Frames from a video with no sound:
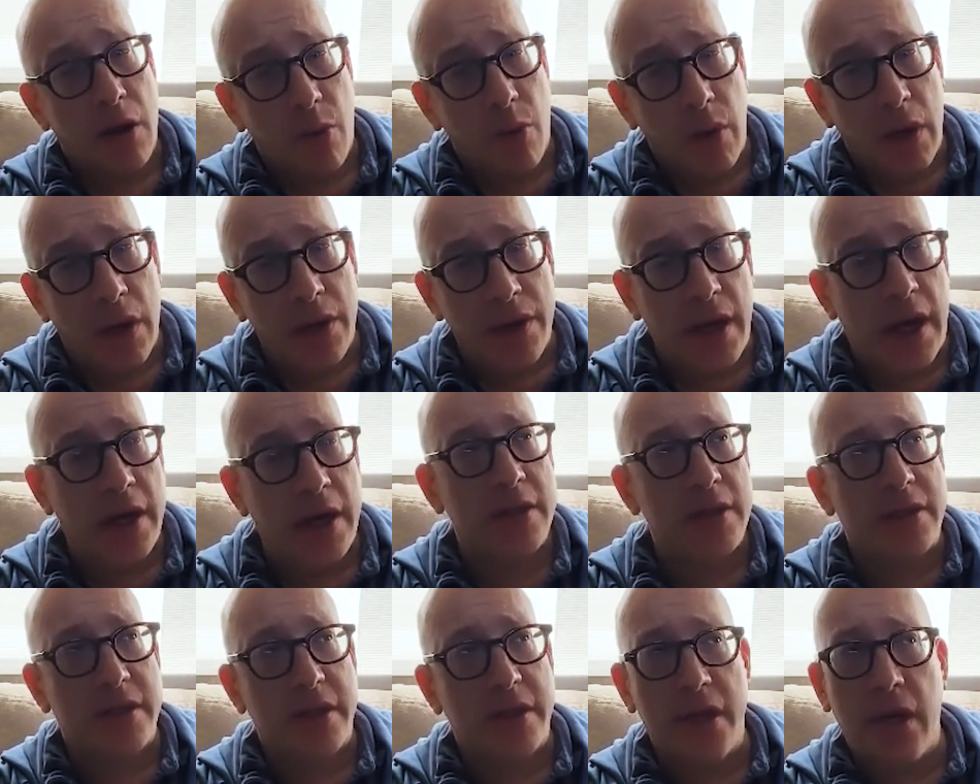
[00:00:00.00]
Well, not
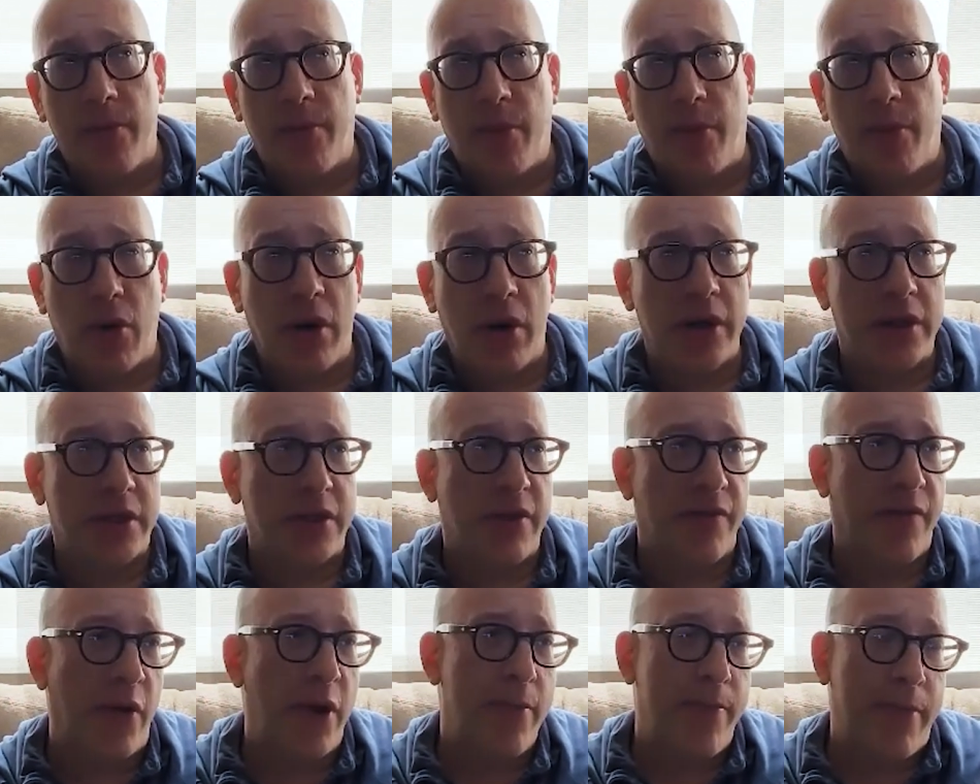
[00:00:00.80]
in Singapore. It's
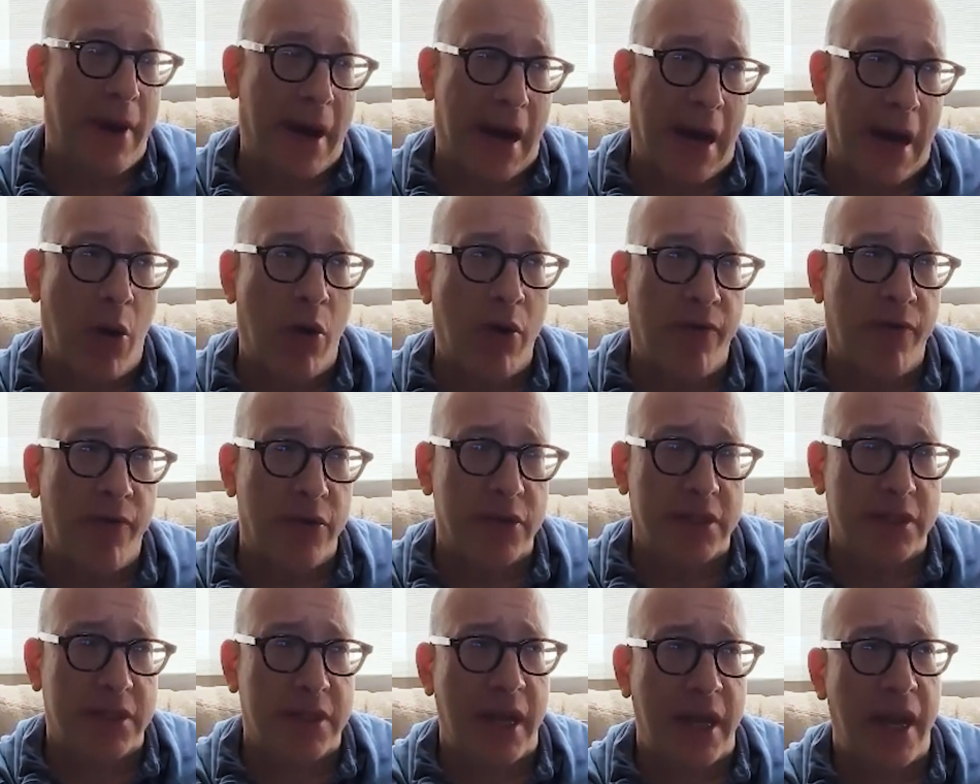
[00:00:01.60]
a very
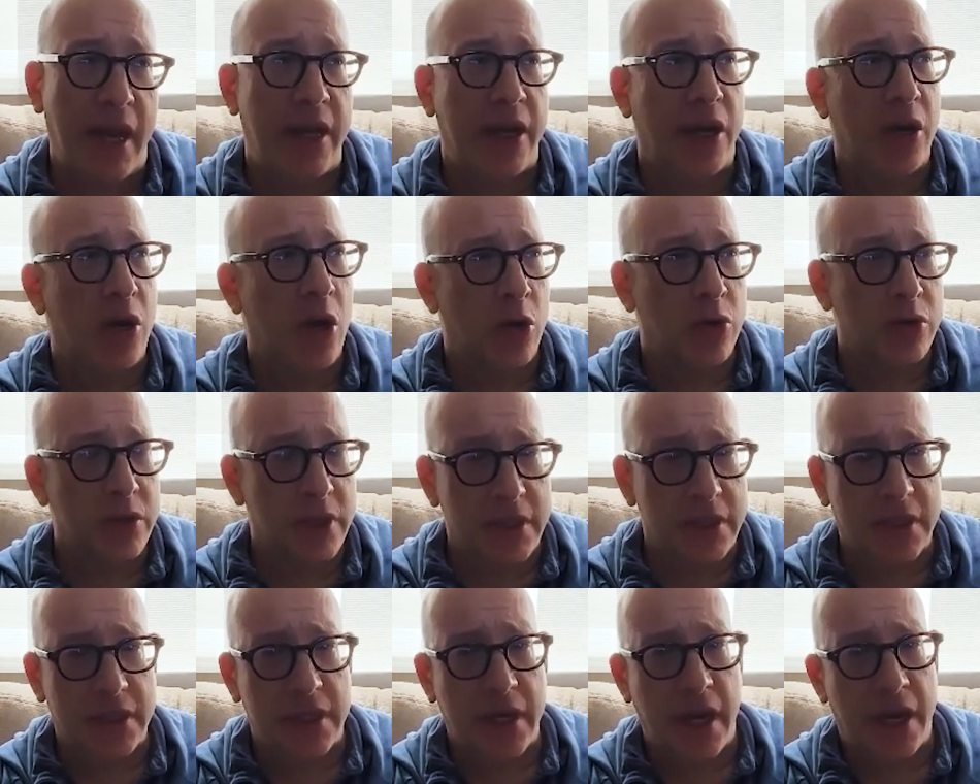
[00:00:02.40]
powerful state. It owns
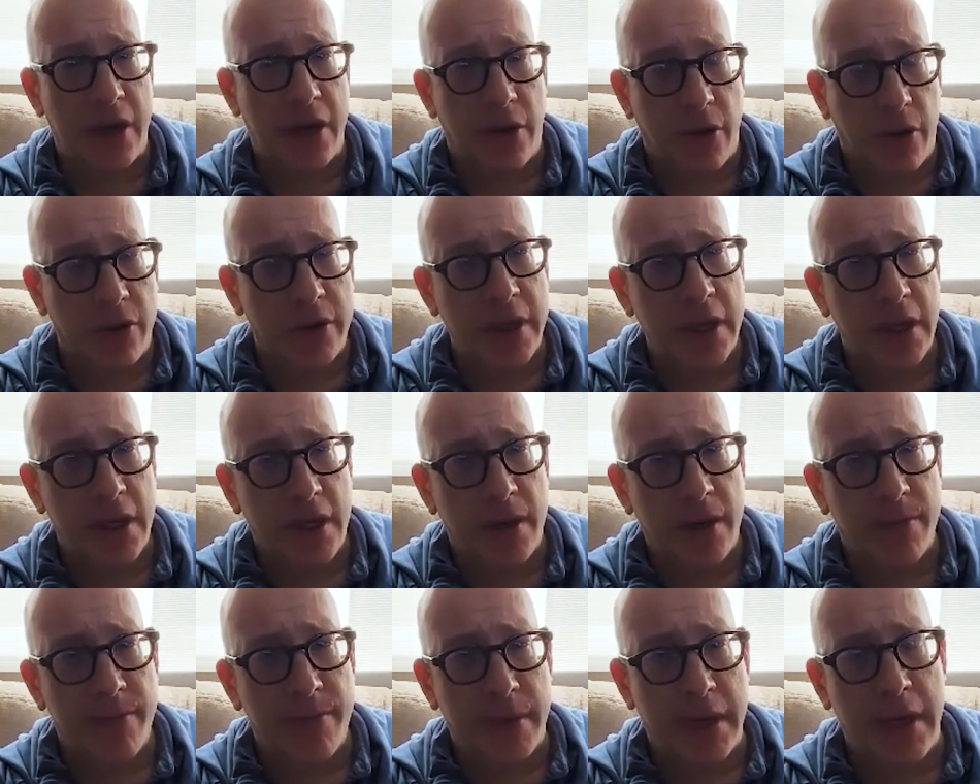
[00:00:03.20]
a state holding
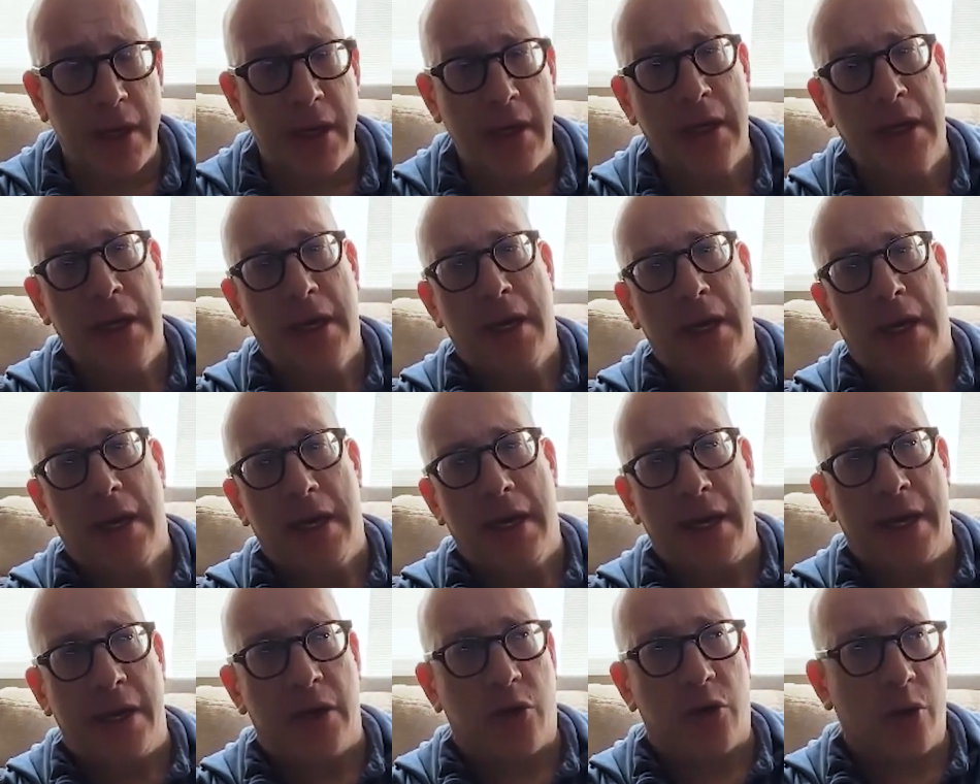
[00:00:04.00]
company.
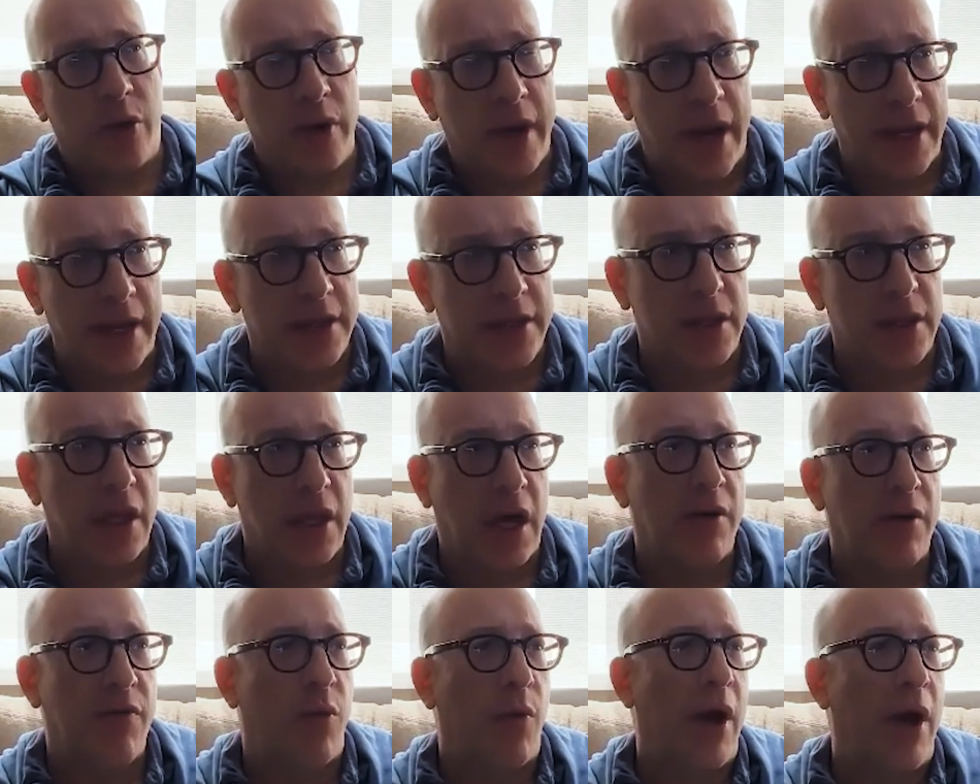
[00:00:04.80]
It creates a
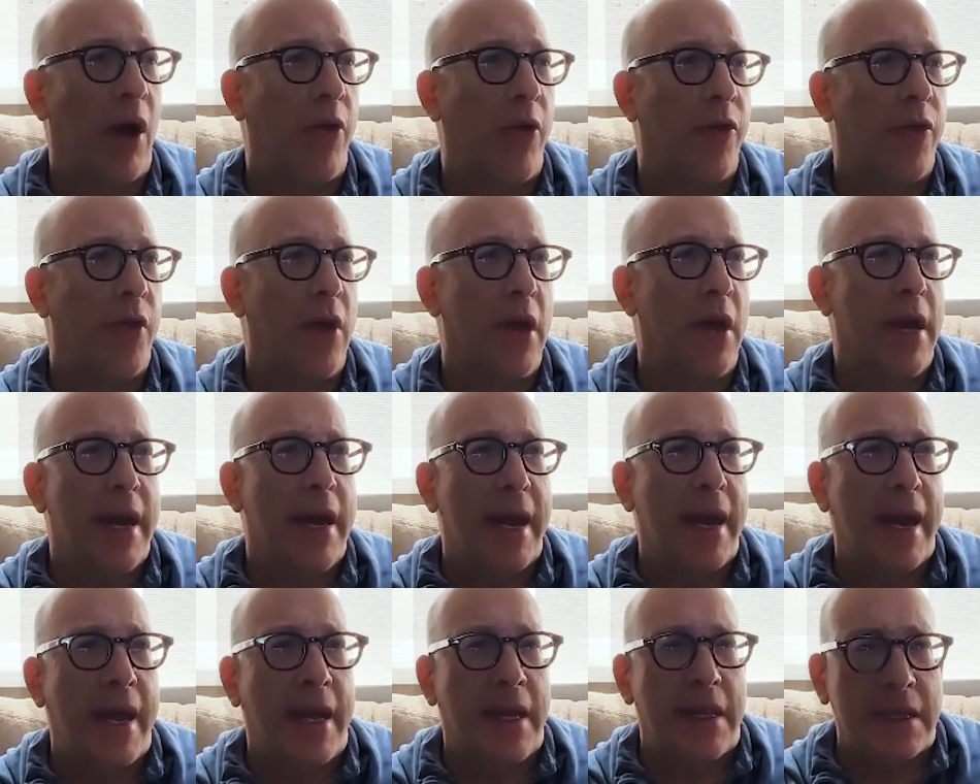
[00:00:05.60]
lot of wealth.
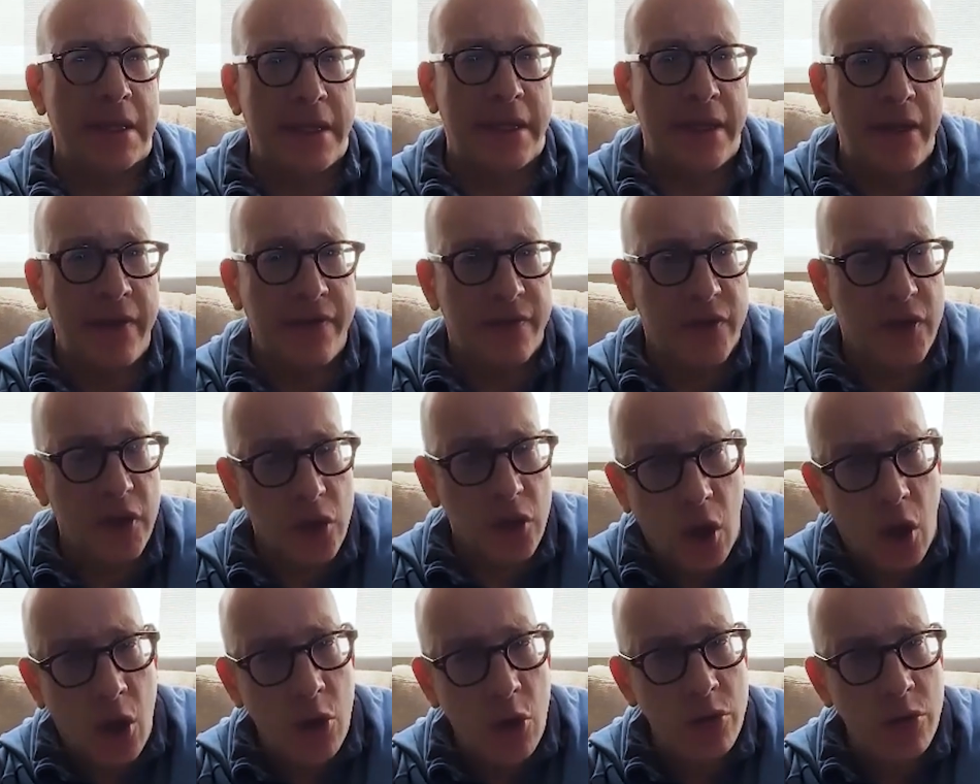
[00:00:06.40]
It leaves
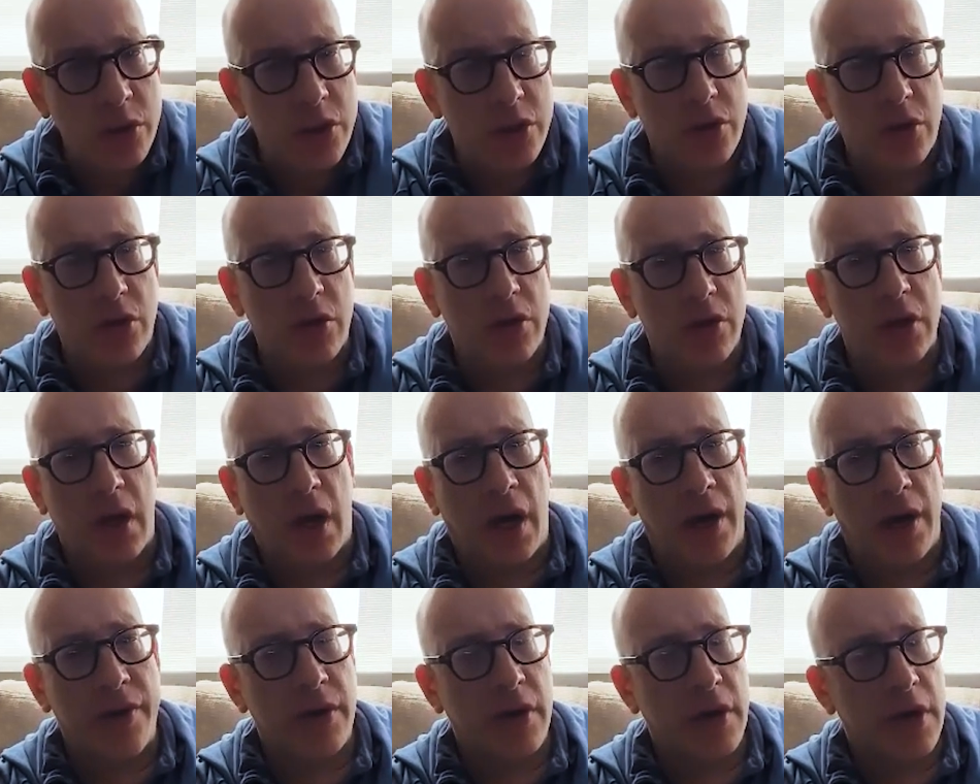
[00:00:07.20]
alone certain
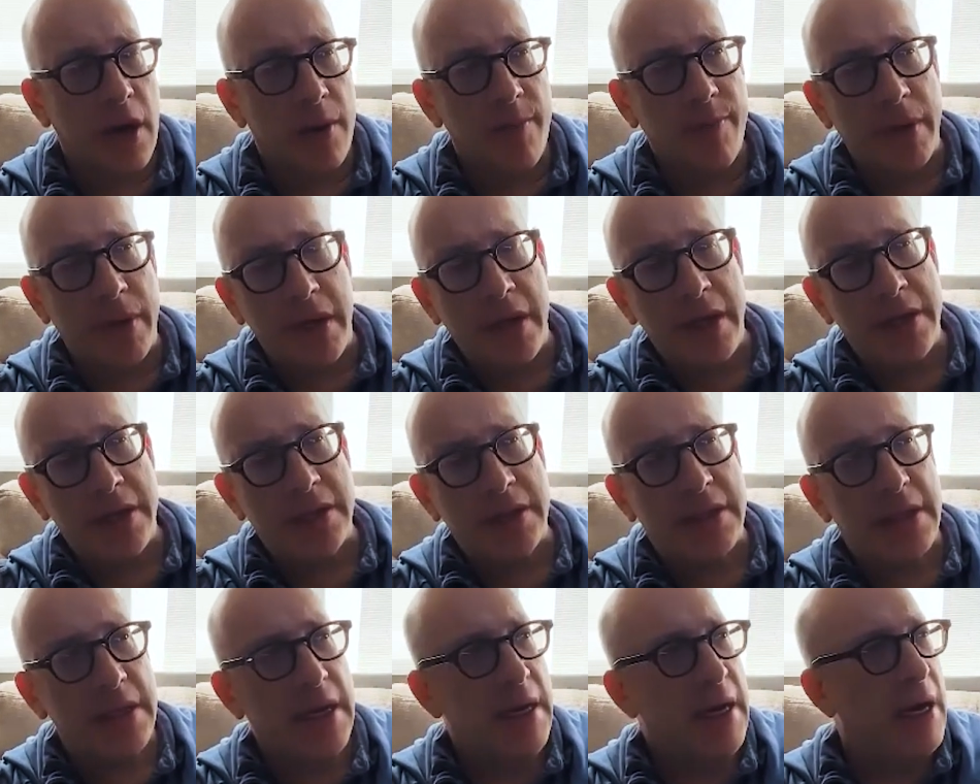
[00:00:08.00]
other
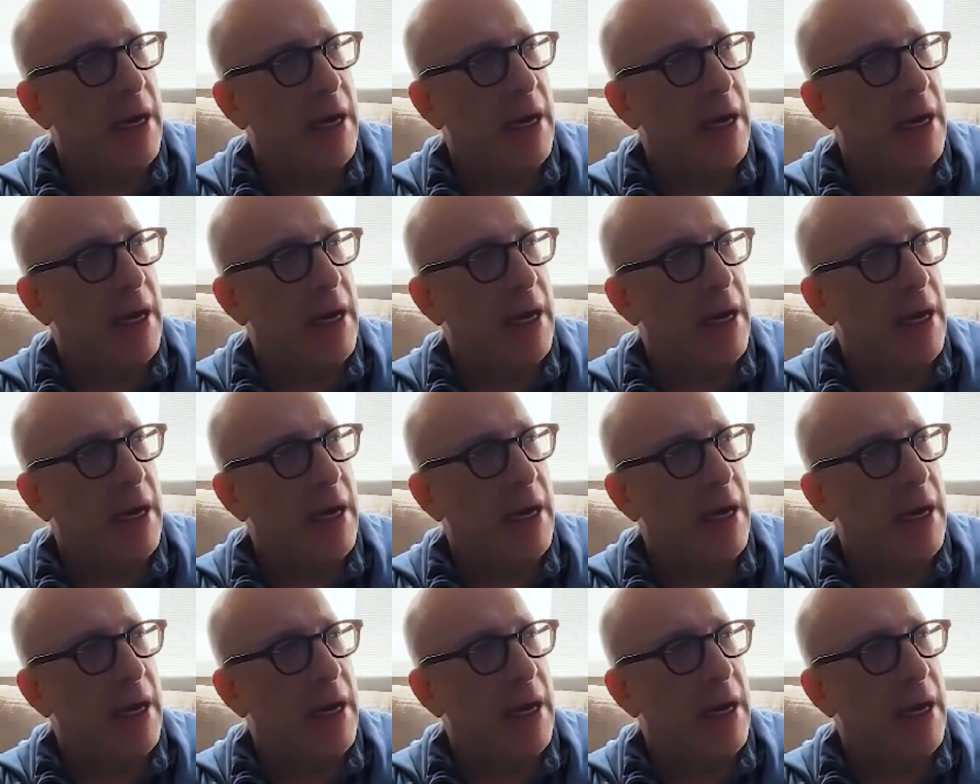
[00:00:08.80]
companies.